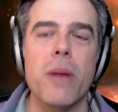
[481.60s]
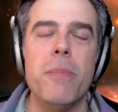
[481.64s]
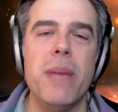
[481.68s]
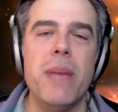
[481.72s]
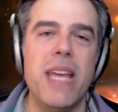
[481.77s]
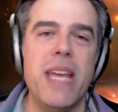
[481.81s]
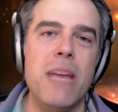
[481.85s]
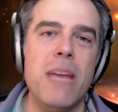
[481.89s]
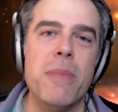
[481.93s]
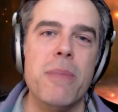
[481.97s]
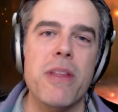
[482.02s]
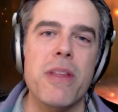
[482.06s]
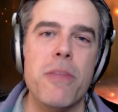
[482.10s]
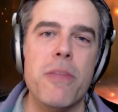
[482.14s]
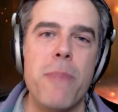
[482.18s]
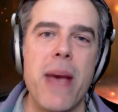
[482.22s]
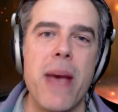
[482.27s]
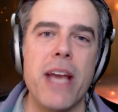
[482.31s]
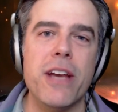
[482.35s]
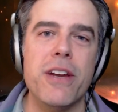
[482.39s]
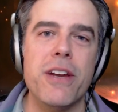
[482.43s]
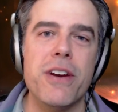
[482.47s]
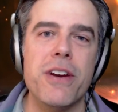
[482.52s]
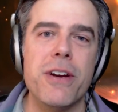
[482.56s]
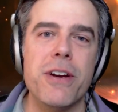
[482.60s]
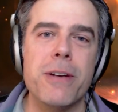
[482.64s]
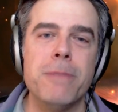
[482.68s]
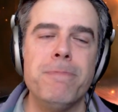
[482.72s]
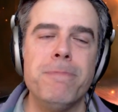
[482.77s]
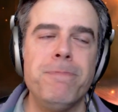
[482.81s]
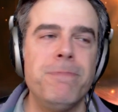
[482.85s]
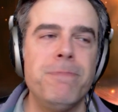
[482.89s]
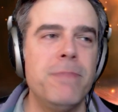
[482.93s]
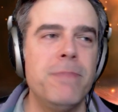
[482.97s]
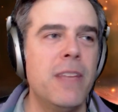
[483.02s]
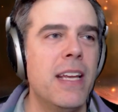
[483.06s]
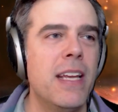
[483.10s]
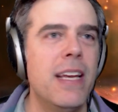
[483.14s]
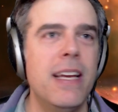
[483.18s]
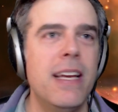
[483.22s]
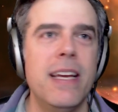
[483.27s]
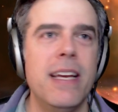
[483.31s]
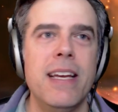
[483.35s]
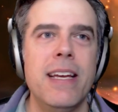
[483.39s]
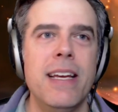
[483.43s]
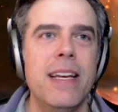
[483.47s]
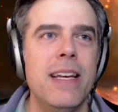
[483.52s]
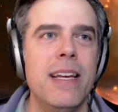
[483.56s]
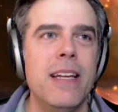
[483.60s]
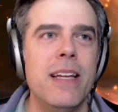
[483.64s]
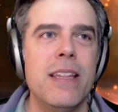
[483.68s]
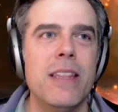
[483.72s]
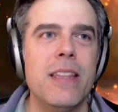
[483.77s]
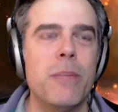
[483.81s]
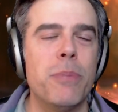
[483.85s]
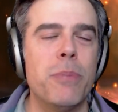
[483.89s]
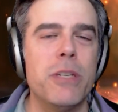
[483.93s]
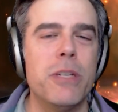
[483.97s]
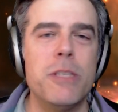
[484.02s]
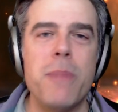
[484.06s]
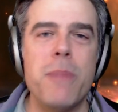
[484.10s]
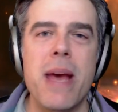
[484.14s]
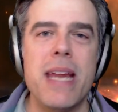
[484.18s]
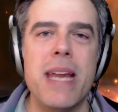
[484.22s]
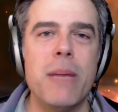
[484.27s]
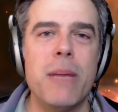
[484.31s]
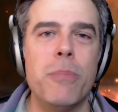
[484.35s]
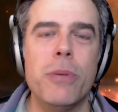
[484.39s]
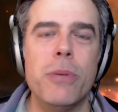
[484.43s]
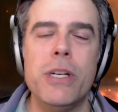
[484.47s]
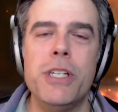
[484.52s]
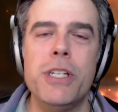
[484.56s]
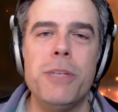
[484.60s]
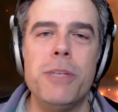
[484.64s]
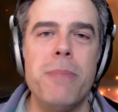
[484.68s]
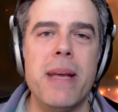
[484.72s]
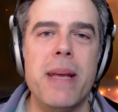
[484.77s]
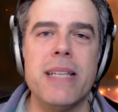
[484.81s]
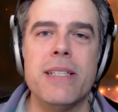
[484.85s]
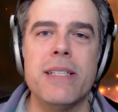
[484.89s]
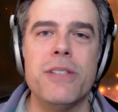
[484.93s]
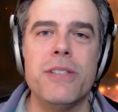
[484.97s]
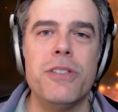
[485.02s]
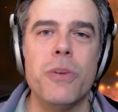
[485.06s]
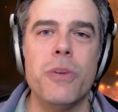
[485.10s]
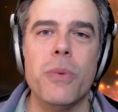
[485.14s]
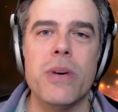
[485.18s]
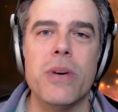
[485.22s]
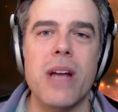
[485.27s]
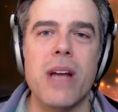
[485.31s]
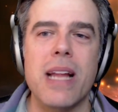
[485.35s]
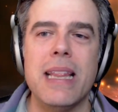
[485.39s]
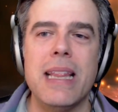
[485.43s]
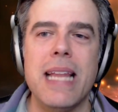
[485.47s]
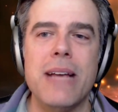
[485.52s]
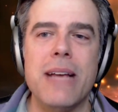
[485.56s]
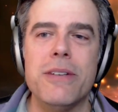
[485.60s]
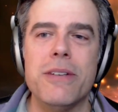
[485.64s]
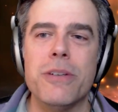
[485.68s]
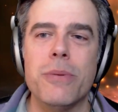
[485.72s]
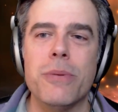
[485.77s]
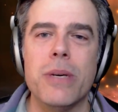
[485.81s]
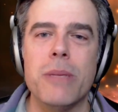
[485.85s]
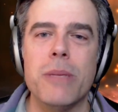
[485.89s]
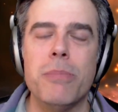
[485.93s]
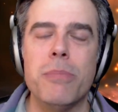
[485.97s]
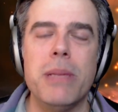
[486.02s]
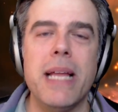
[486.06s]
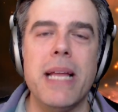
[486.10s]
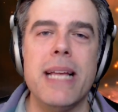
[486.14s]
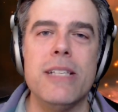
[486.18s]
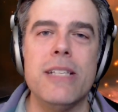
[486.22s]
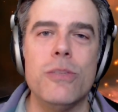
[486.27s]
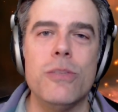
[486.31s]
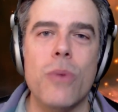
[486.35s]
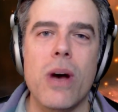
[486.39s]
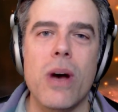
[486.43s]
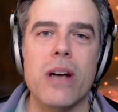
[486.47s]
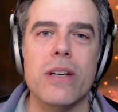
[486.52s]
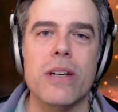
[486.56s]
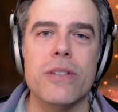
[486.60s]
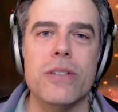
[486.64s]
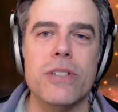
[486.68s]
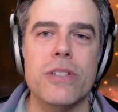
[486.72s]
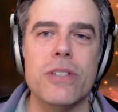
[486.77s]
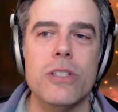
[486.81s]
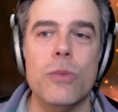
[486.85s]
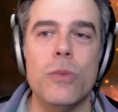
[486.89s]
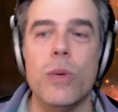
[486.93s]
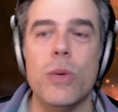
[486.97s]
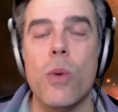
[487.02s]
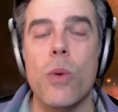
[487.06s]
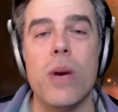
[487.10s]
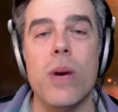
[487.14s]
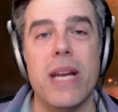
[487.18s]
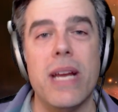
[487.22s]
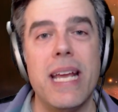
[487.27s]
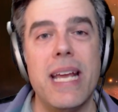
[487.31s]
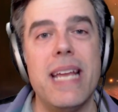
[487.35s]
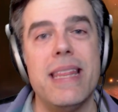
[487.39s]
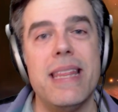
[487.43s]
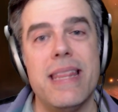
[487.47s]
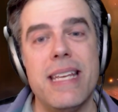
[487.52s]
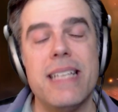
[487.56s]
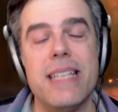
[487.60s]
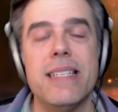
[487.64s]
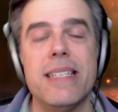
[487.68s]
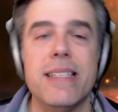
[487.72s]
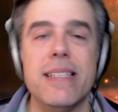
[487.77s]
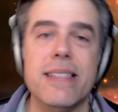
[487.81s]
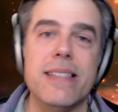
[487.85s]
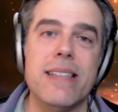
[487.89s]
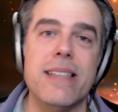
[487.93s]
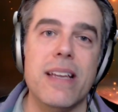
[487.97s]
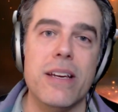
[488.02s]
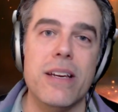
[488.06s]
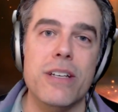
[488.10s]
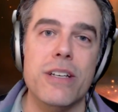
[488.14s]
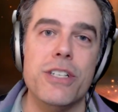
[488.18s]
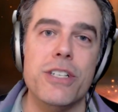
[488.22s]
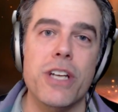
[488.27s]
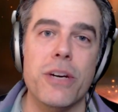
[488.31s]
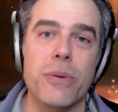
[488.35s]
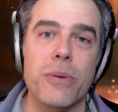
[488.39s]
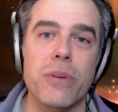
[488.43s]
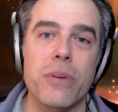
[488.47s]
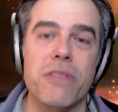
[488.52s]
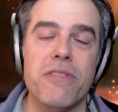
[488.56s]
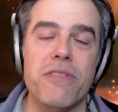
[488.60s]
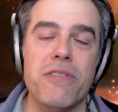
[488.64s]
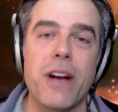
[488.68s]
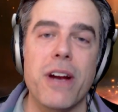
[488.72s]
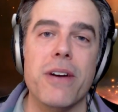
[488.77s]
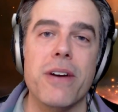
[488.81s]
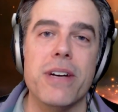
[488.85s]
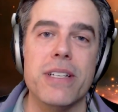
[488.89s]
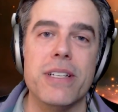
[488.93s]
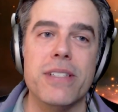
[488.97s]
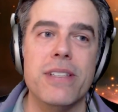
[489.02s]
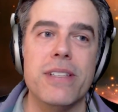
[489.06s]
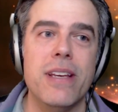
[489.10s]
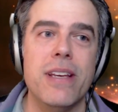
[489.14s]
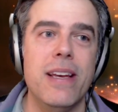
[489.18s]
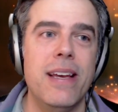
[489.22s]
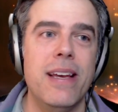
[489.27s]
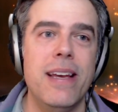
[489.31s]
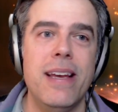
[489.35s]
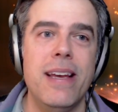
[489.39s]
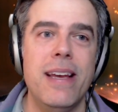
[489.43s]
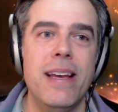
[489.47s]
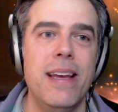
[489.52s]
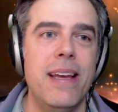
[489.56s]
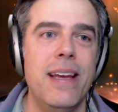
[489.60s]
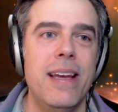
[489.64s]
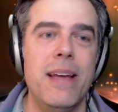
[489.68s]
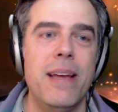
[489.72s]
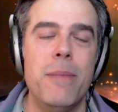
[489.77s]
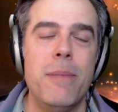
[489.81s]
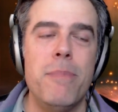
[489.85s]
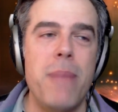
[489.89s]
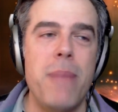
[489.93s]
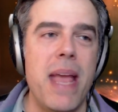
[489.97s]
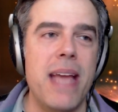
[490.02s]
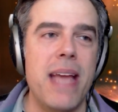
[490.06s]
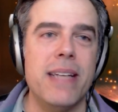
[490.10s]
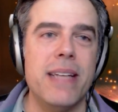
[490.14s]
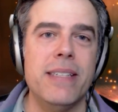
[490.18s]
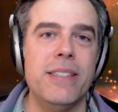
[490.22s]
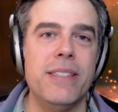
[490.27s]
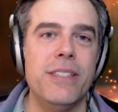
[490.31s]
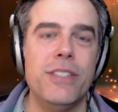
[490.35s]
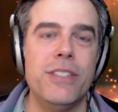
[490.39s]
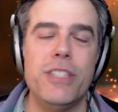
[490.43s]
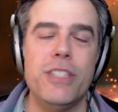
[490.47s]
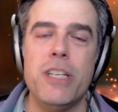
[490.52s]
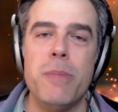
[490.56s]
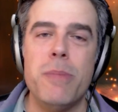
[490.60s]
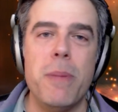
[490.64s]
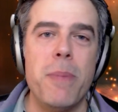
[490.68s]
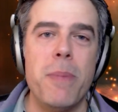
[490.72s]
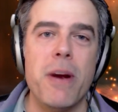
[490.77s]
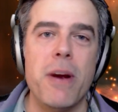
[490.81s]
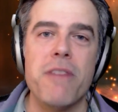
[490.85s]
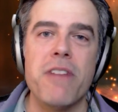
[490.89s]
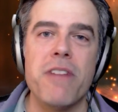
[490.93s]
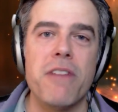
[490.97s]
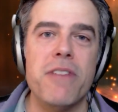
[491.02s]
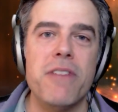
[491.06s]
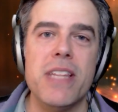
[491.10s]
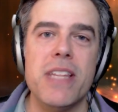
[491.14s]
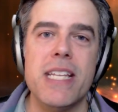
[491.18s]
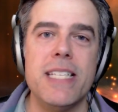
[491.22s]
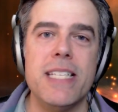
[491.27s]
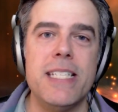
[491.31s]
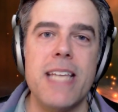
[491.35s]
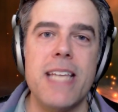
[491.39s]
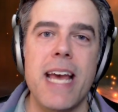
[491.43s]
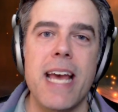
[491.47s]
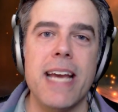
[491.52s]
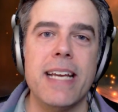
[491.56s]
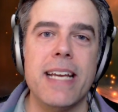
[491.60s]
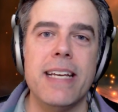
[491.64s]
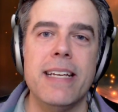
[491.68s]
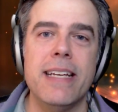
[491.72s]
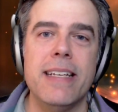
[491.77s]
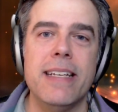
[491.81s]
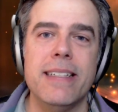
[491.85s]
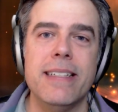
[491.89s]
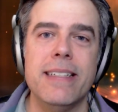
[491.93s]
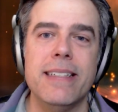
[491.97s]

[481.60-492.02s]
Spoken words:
Behemoth Beckoner. The Prismatic Bridge makes it so we're not allowed to run Planeswalkers because we don't want to hit this instead of General Ferris. Man, she'd be perfect for this deck.